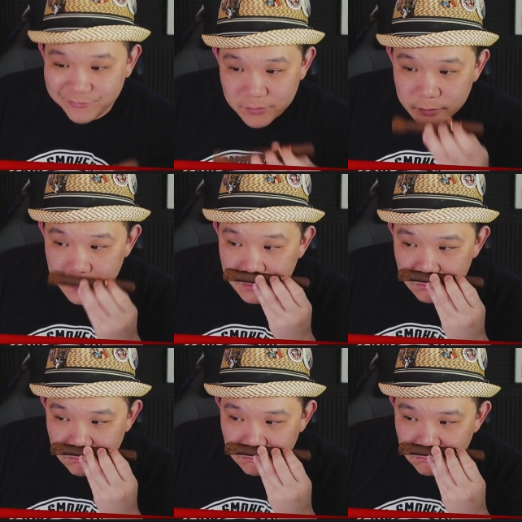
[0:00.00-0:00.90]

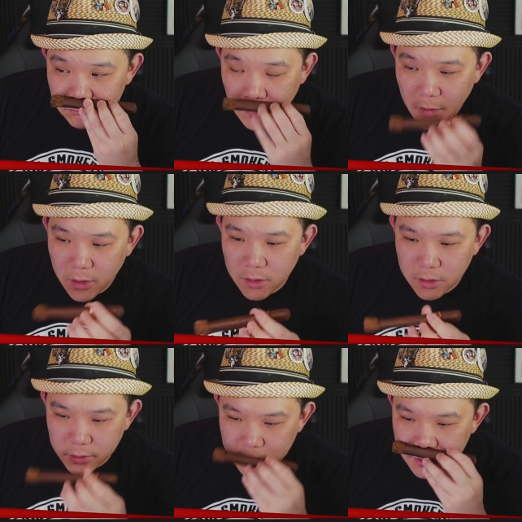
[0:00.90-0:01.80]

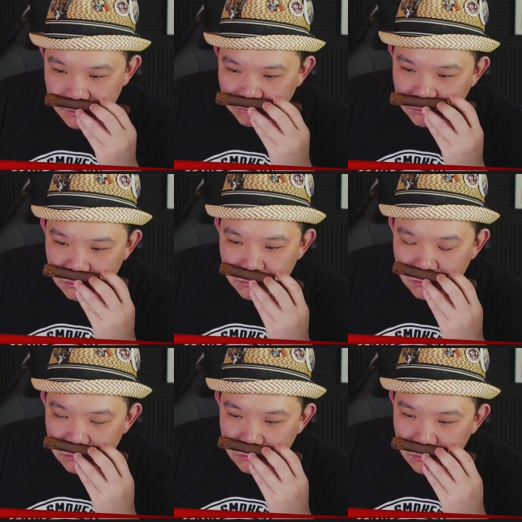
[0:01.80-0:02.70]

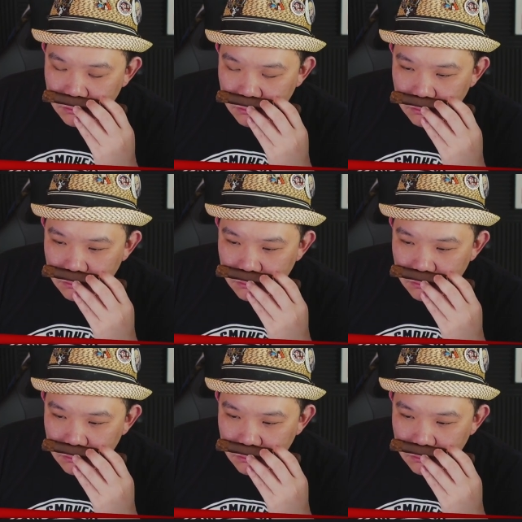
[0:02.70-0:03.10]
Nobody speaks.